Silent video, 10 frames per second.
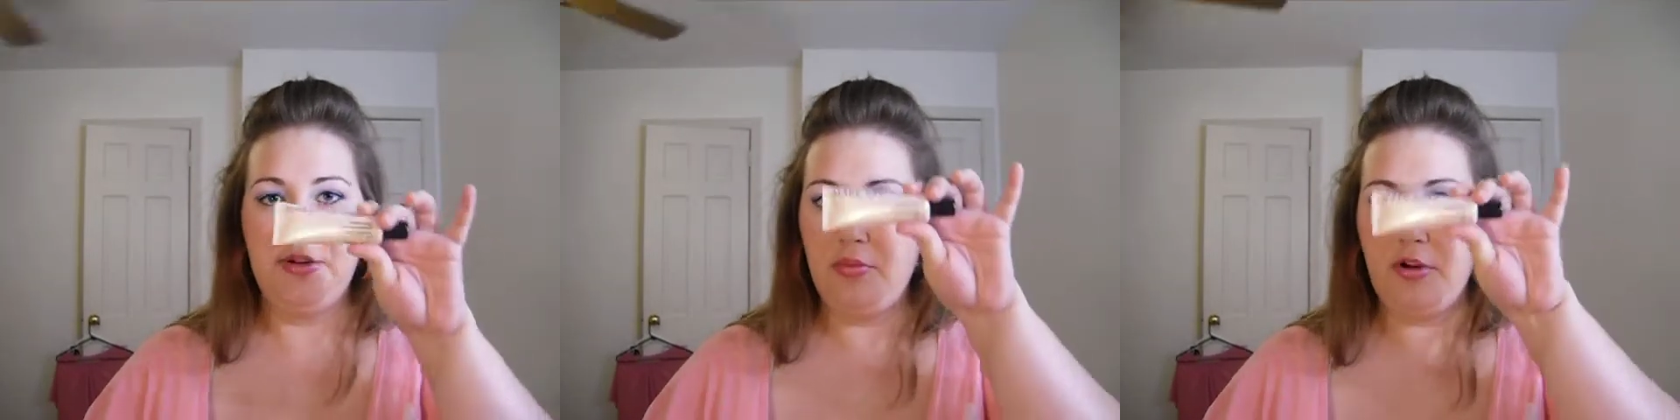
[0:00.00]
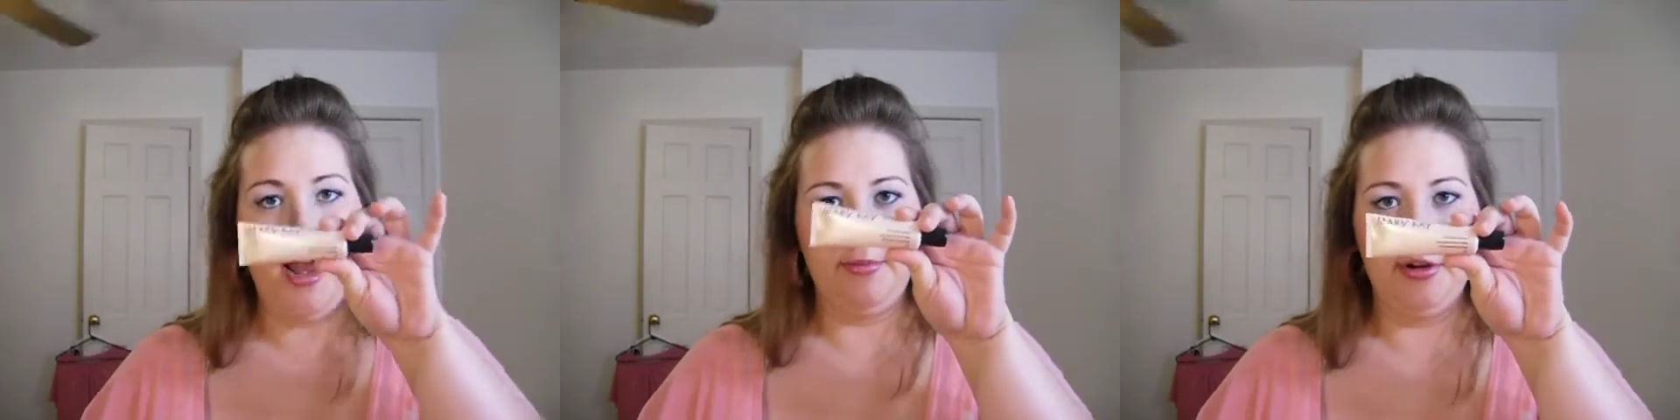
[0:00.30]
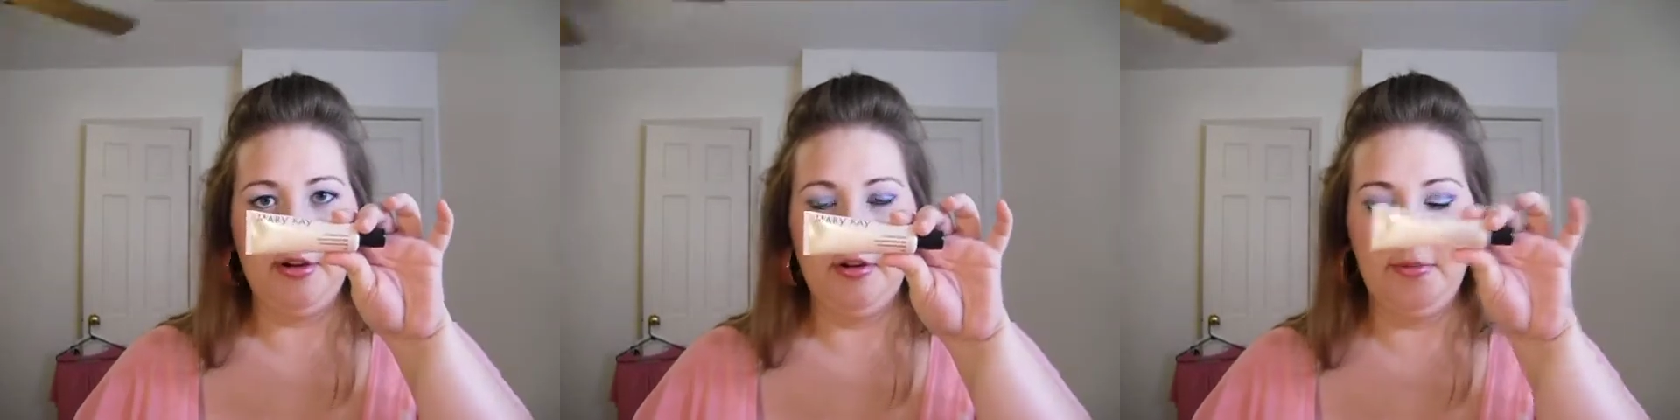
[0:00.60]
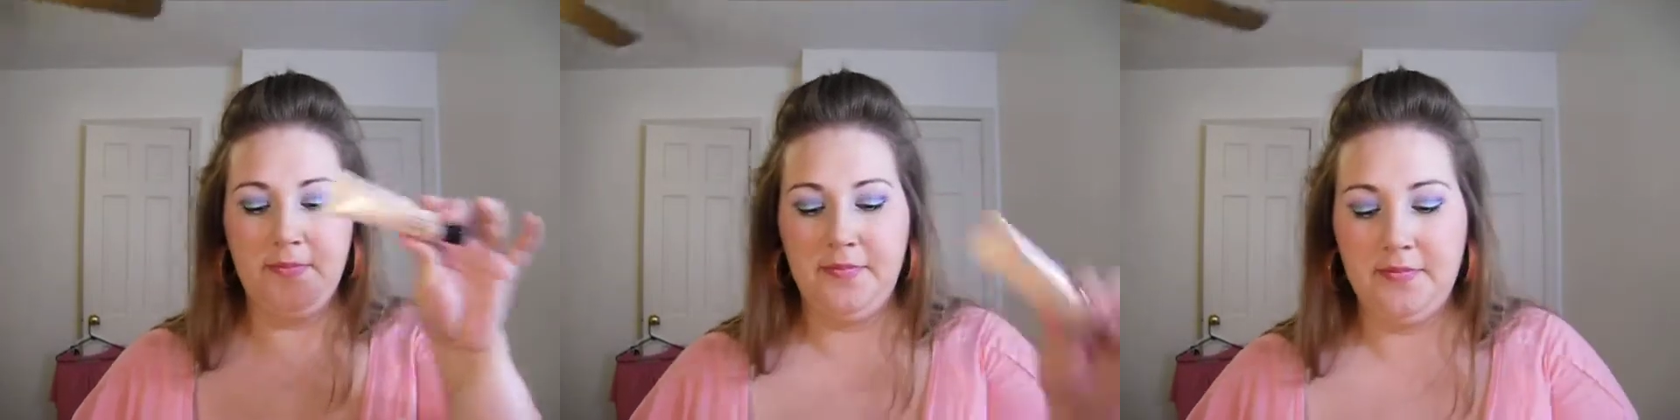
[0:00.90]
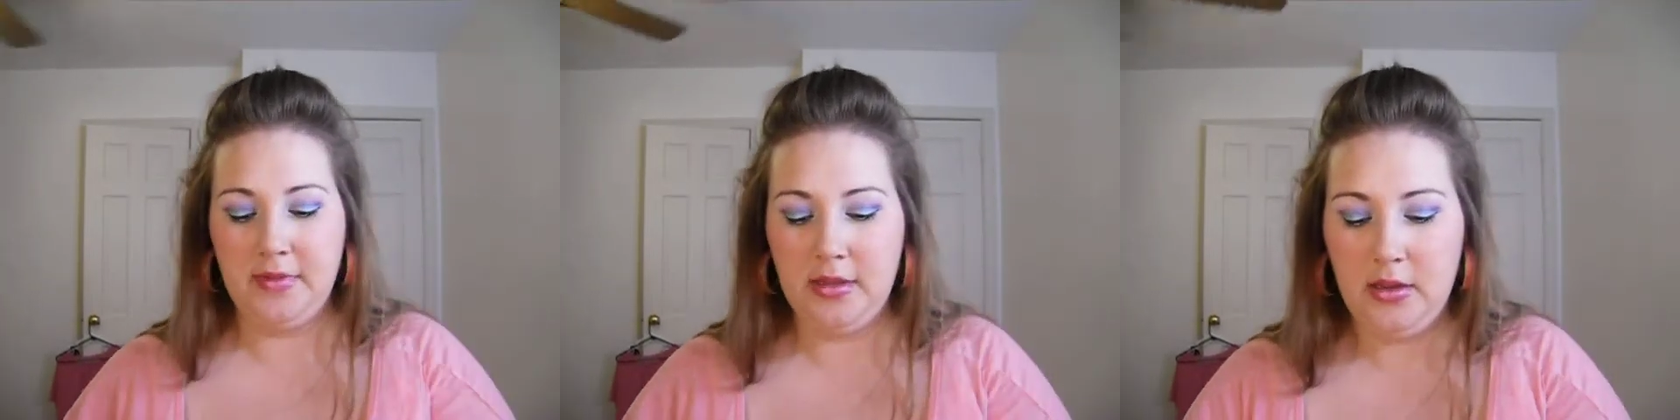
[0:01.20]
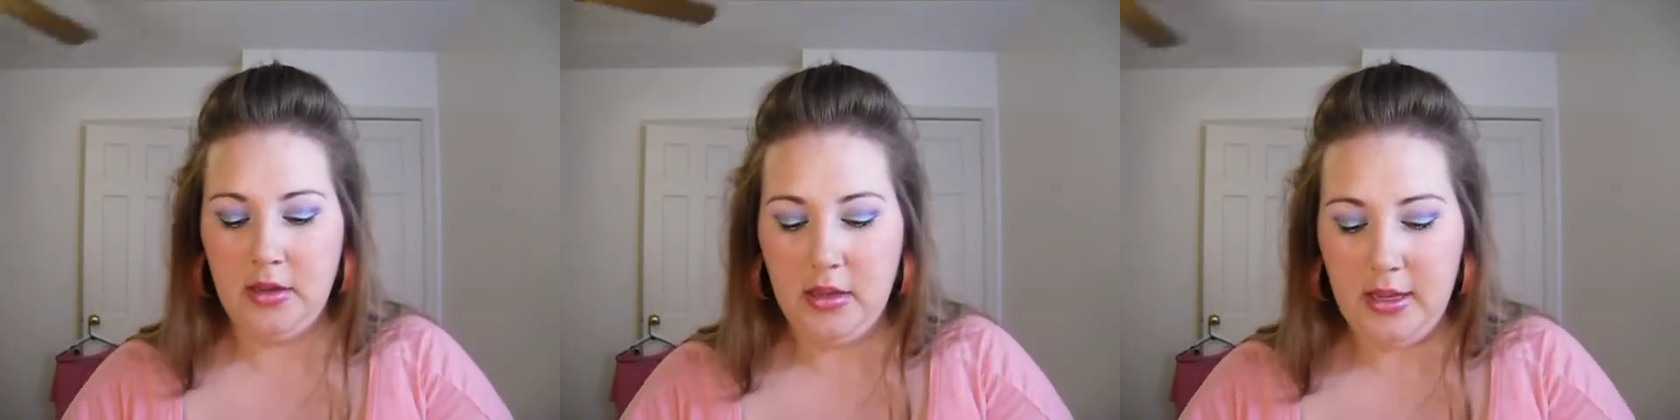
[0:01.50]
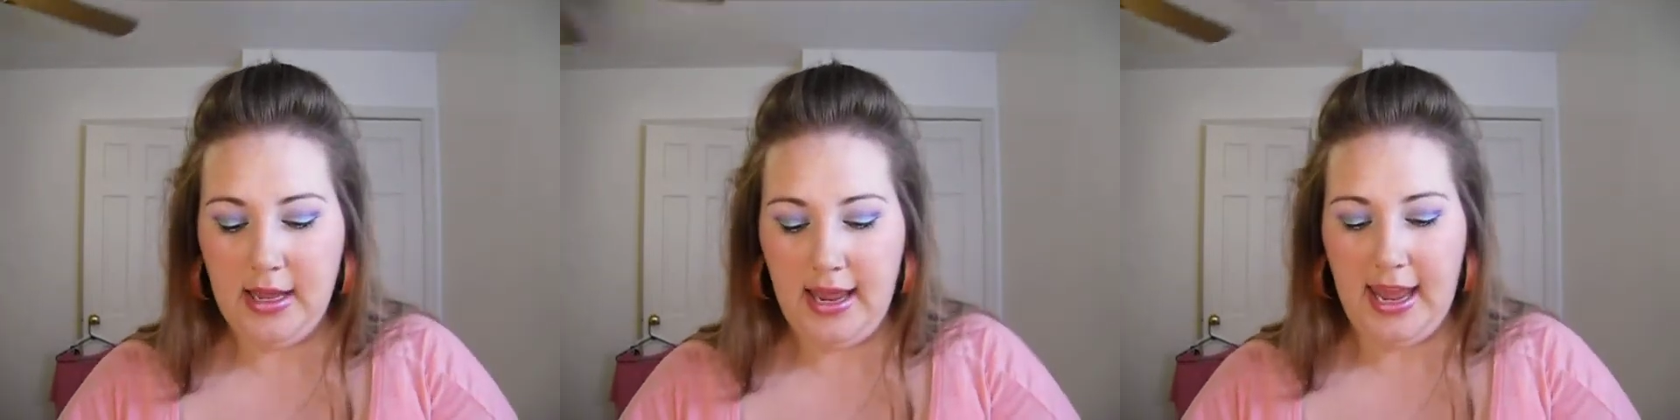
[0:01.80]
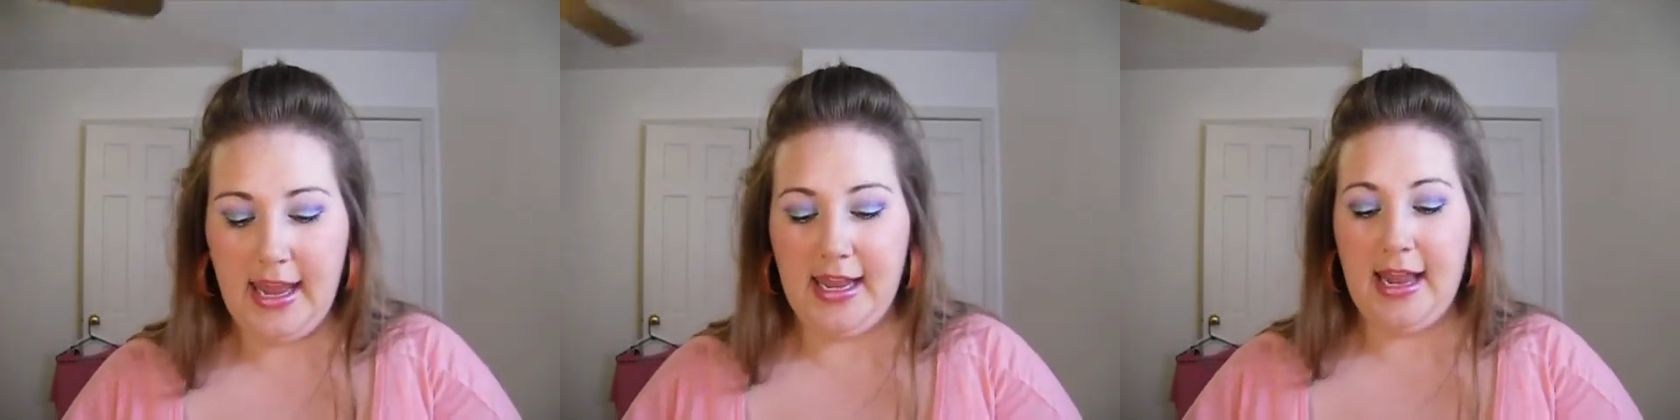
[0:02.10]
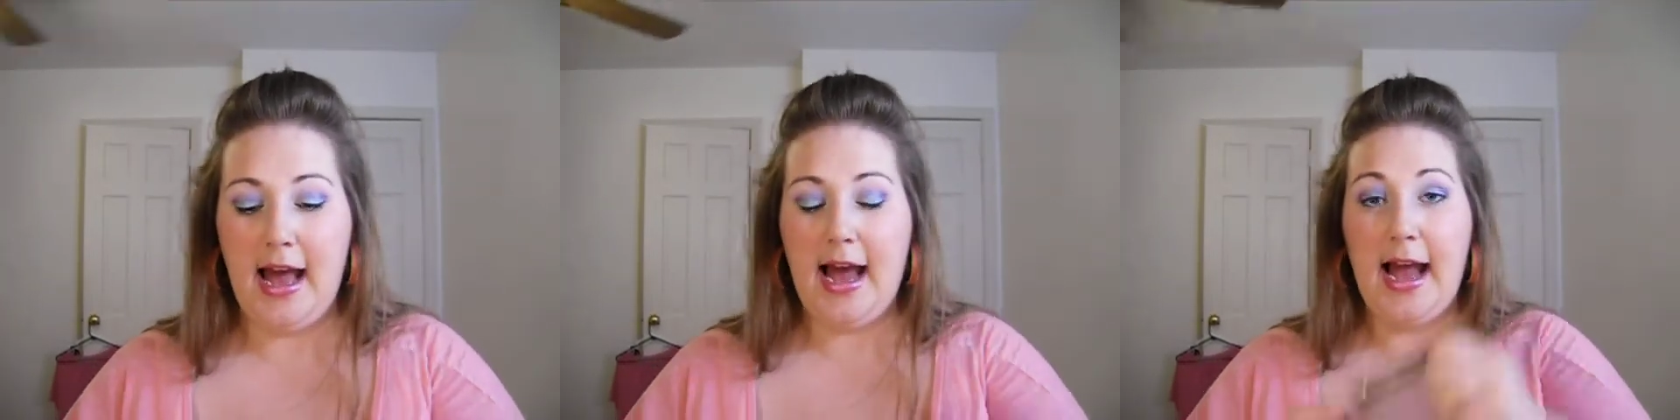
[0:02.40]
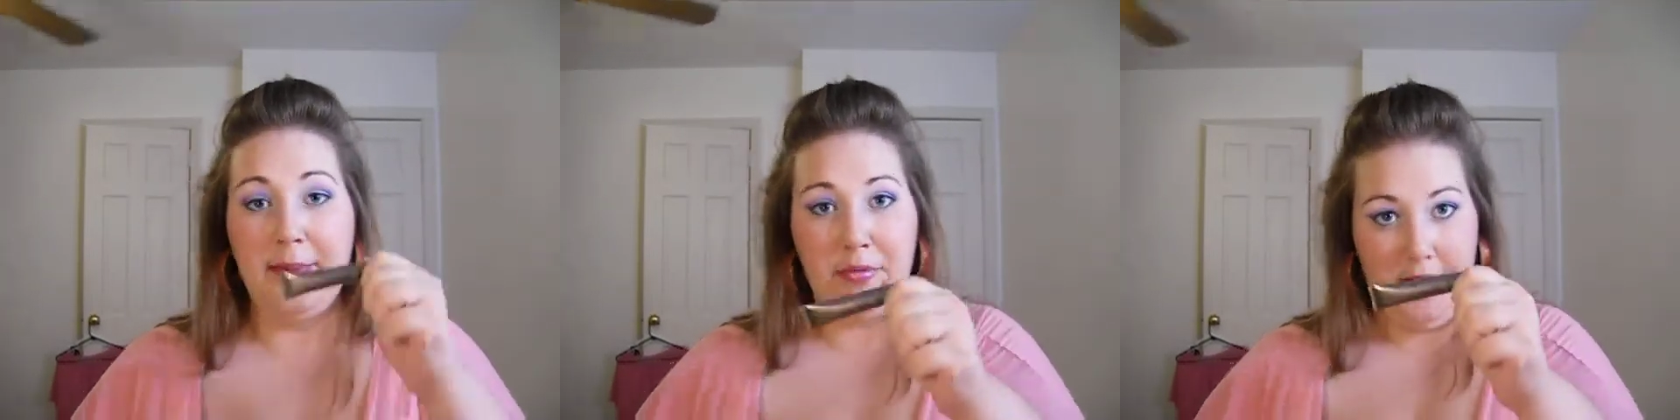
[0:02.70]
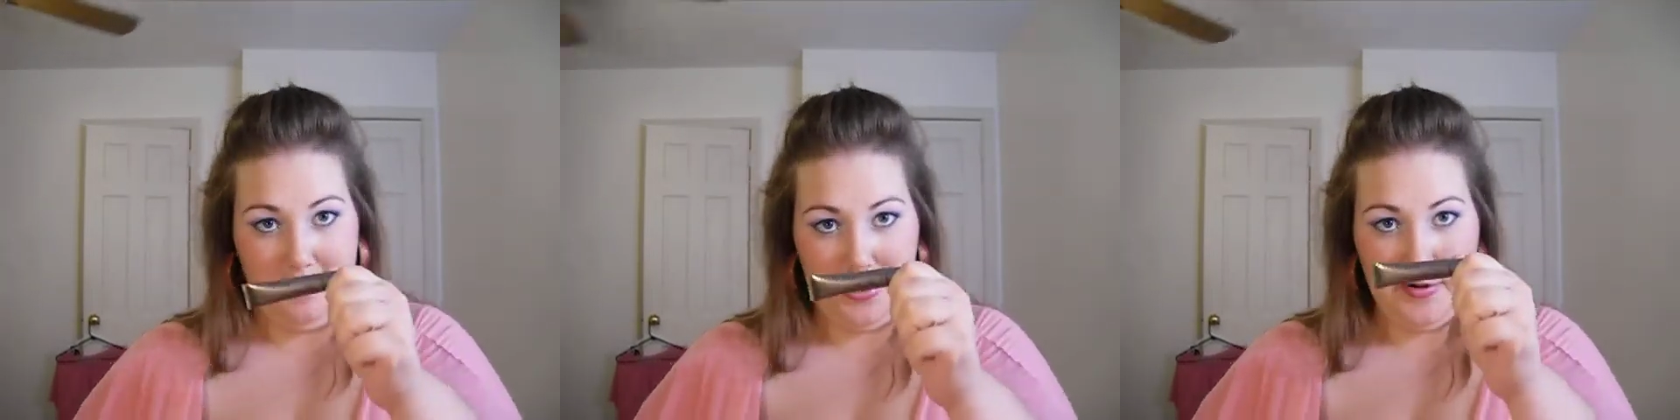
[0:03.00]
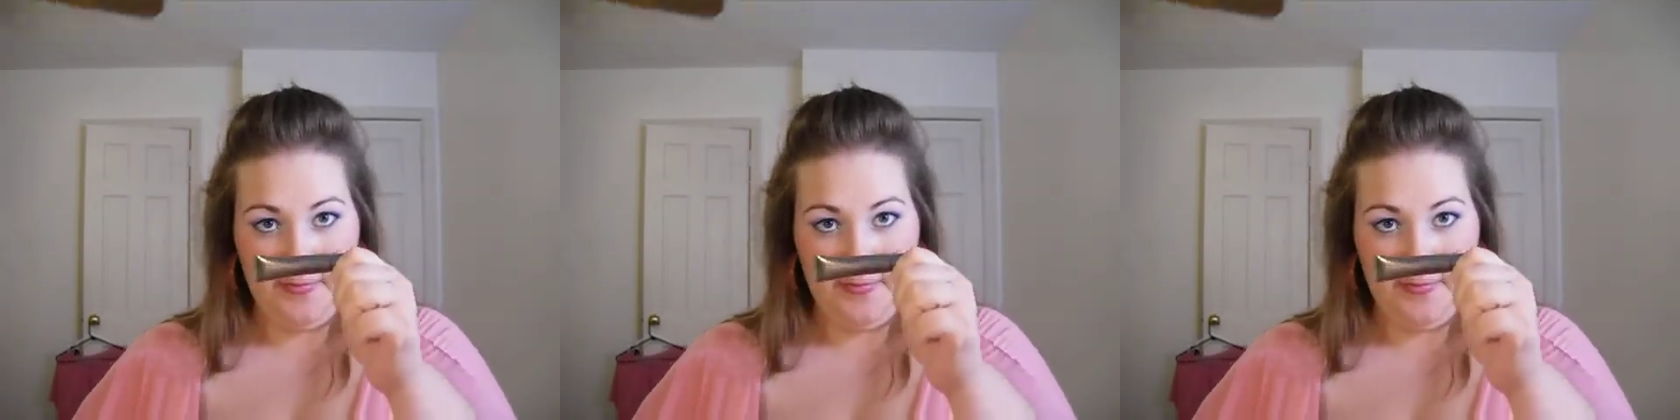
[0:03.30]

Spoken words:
primer, a eye primer,